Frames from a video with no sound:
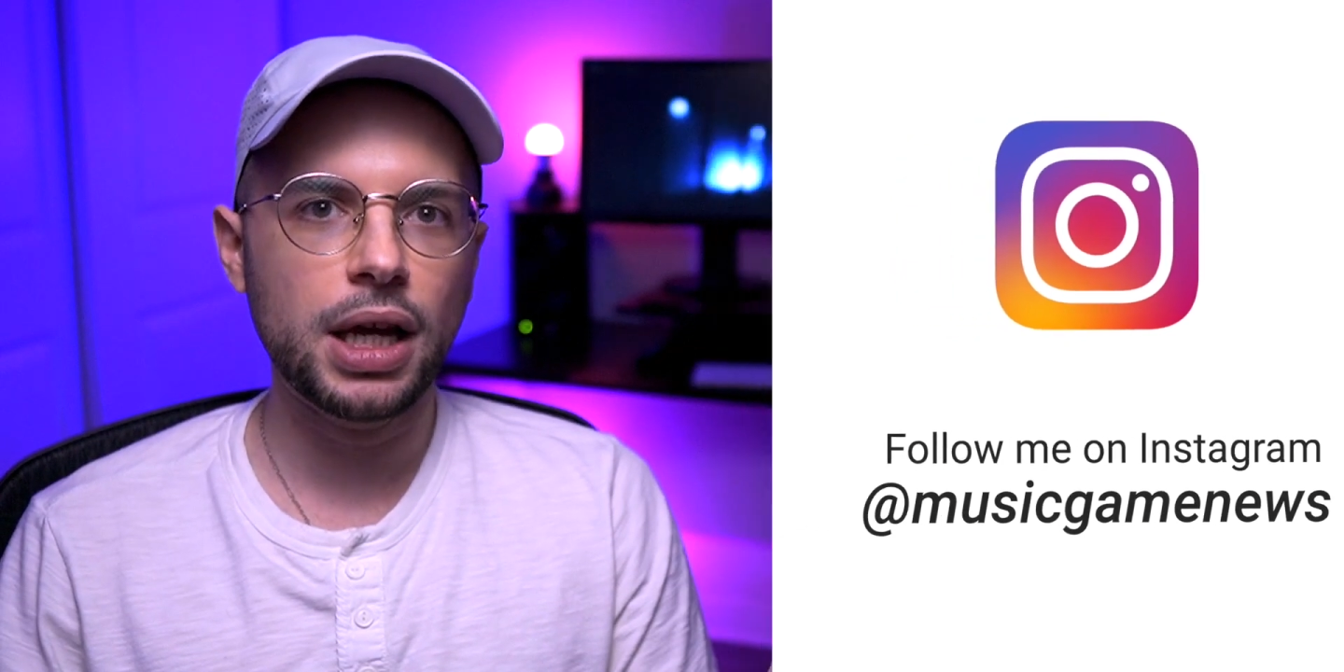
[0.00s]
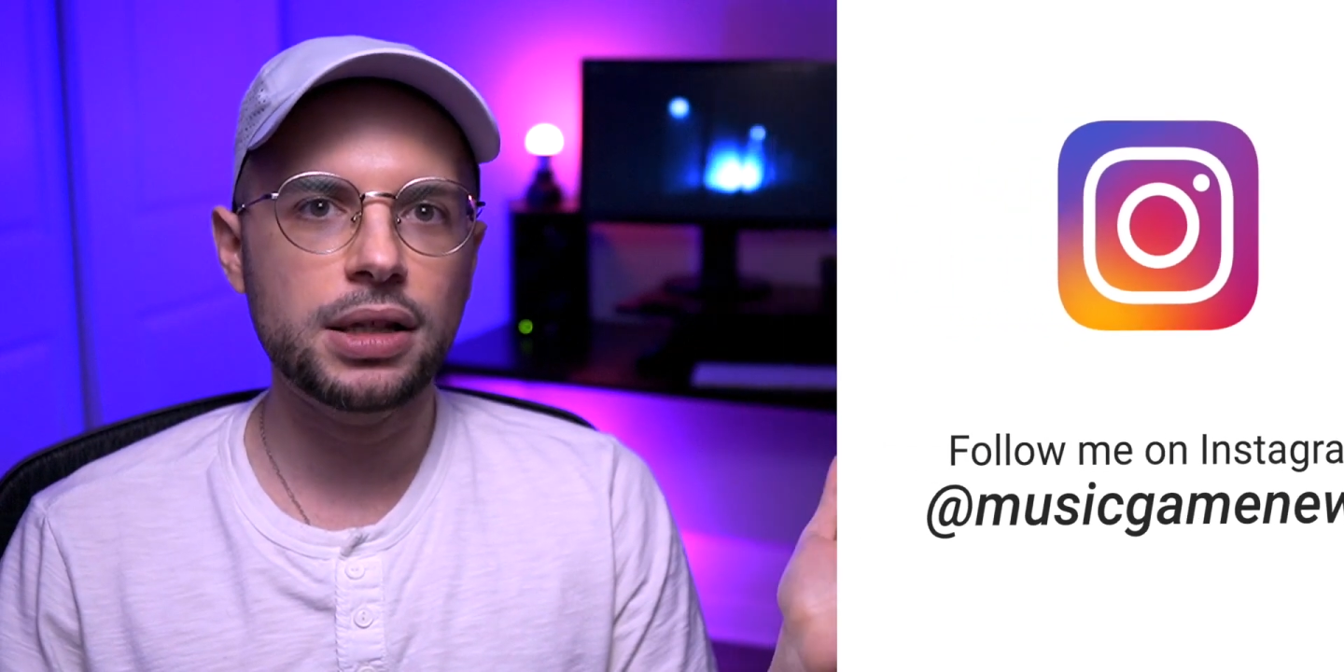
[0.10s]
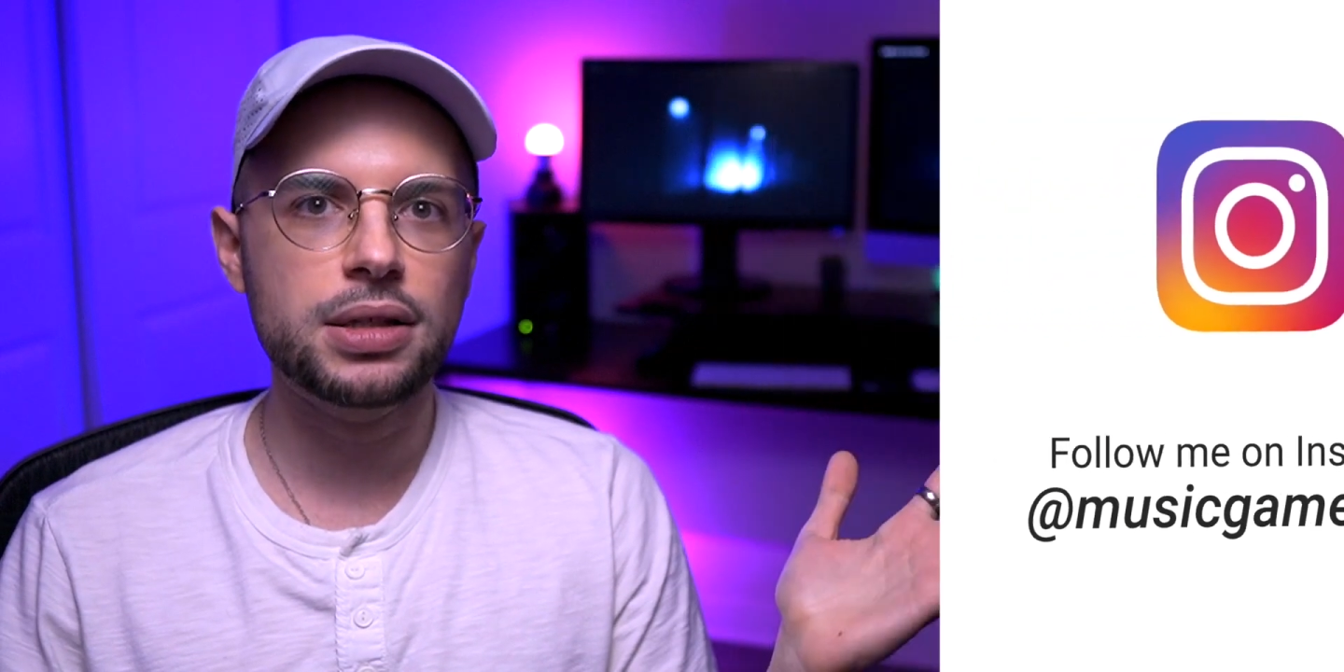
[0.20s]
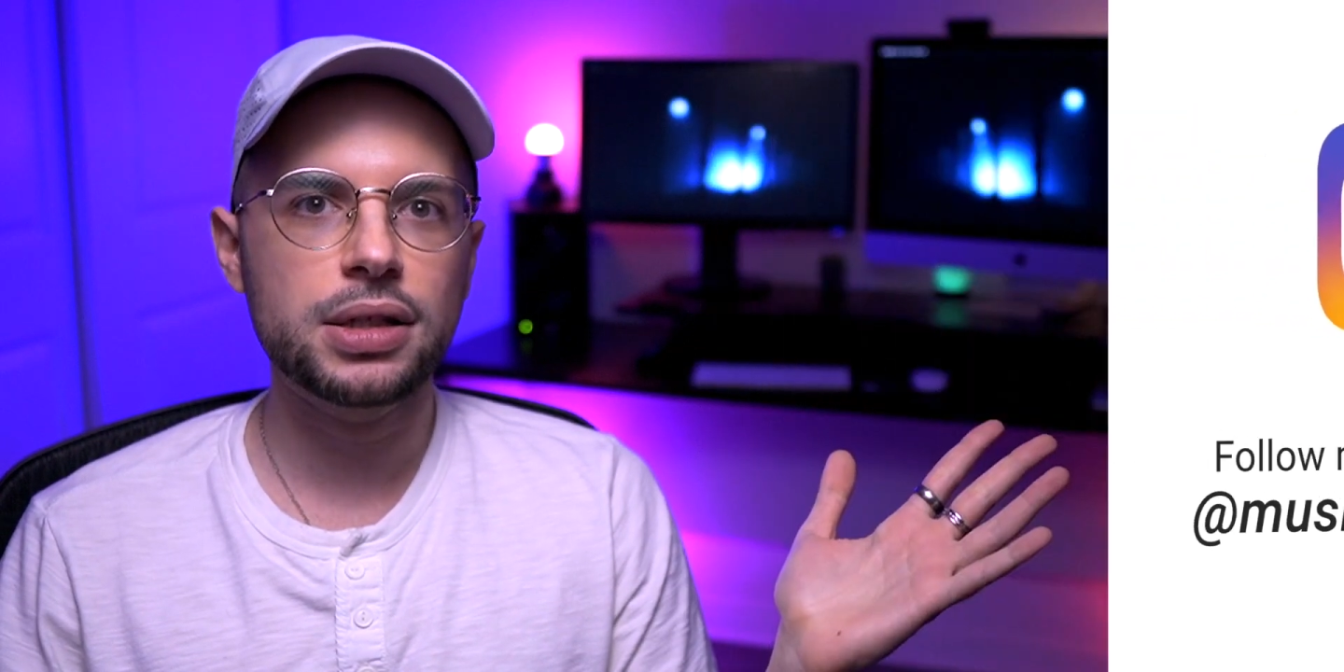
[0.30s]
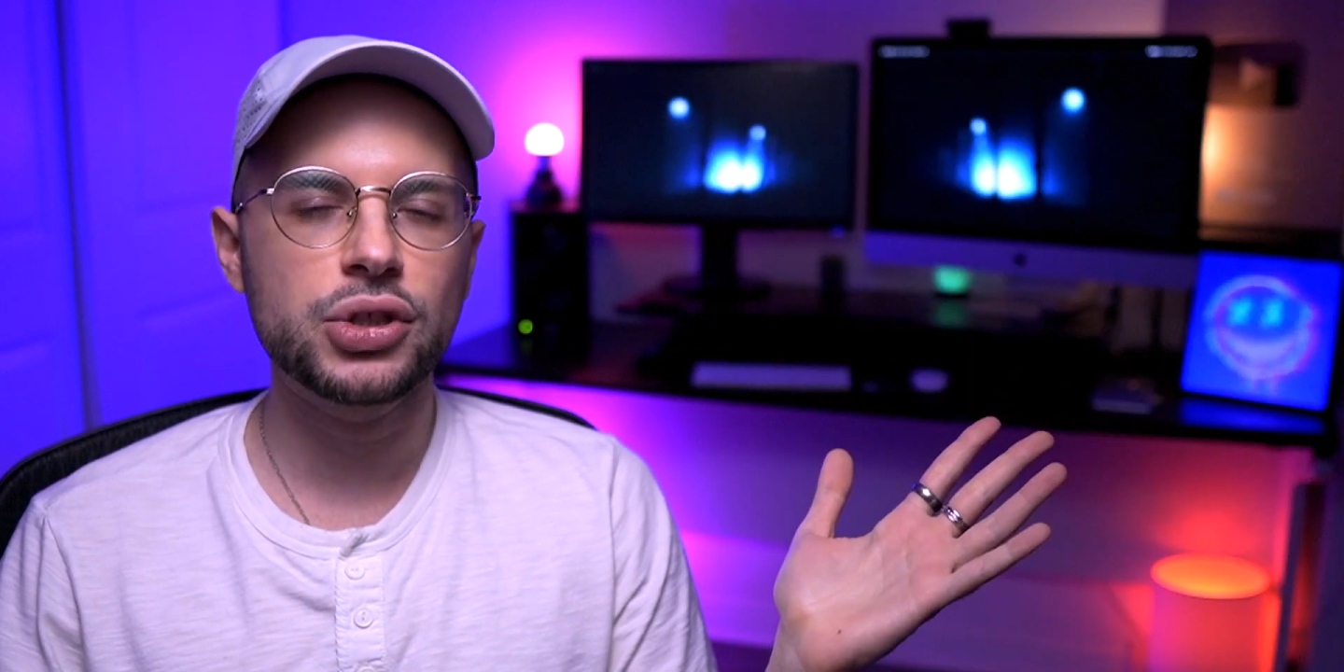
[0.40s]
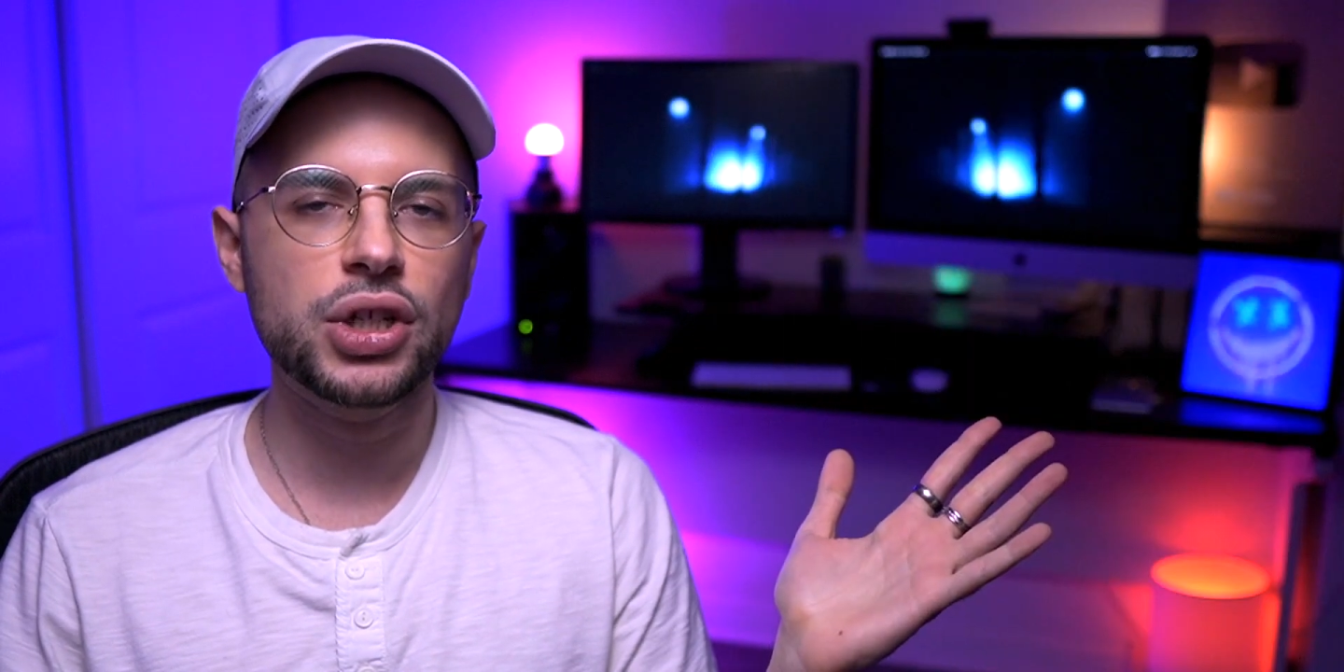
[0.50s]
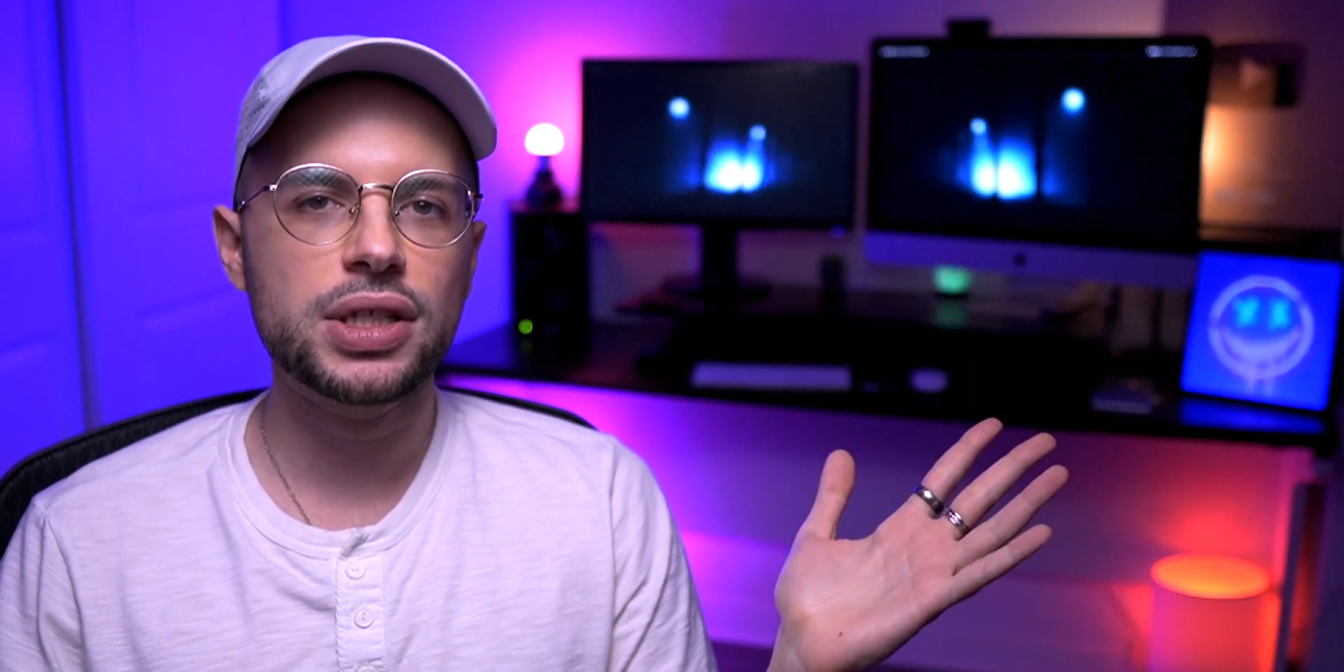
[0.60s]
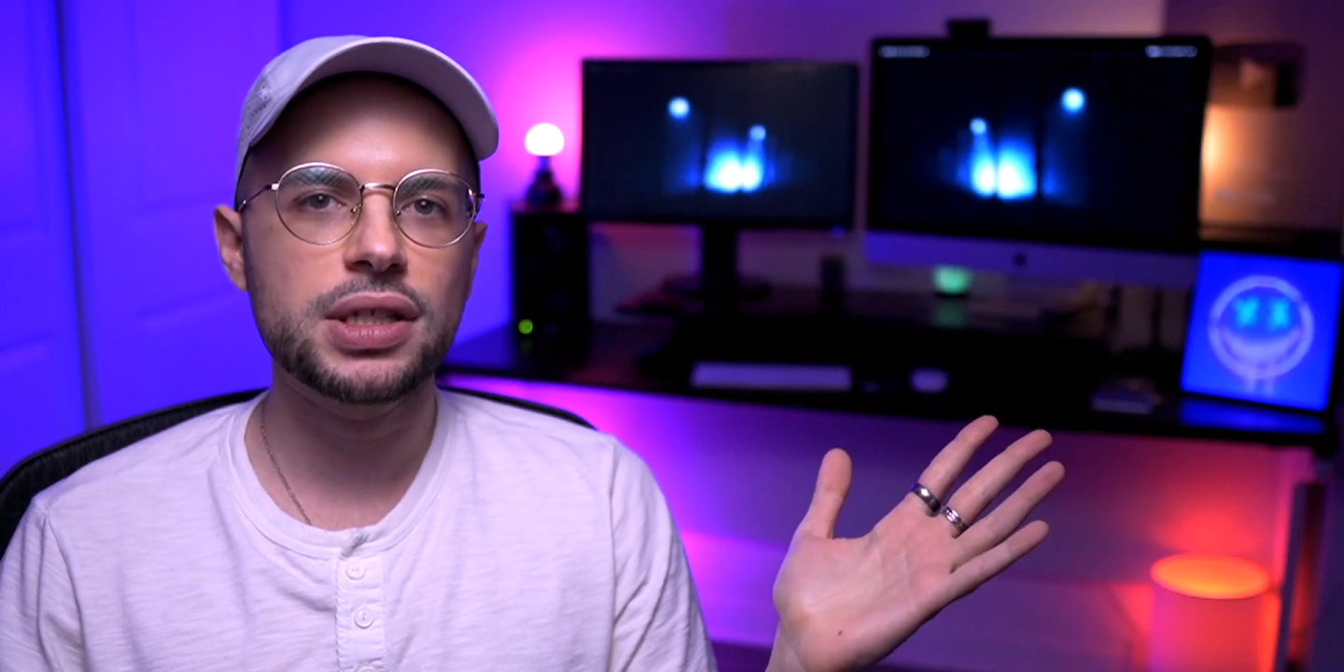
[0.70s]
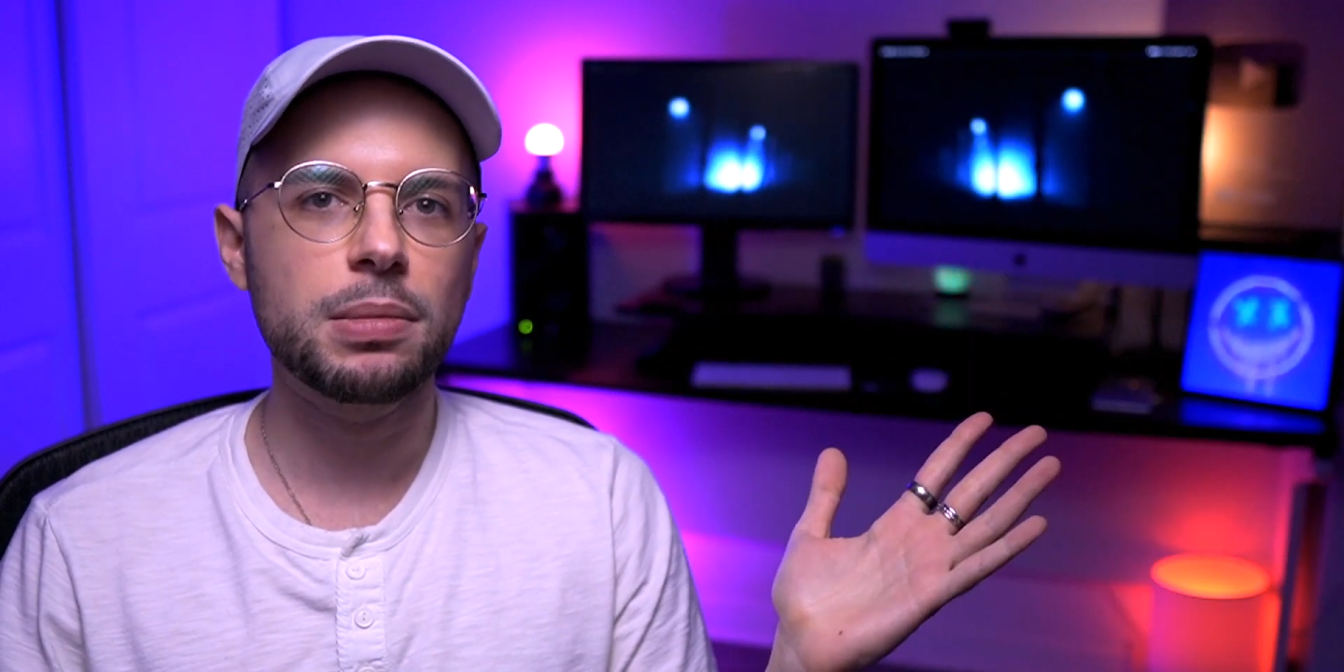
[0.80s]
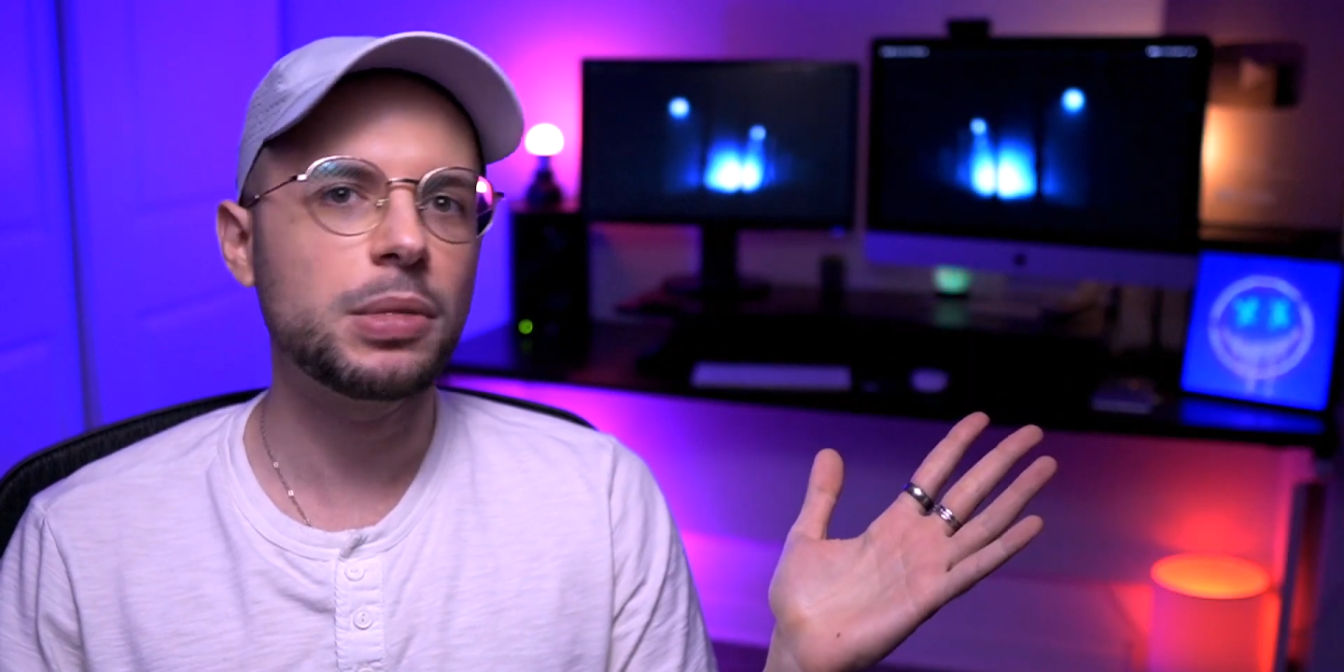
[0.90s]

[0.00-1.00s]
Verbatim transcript: and suggest to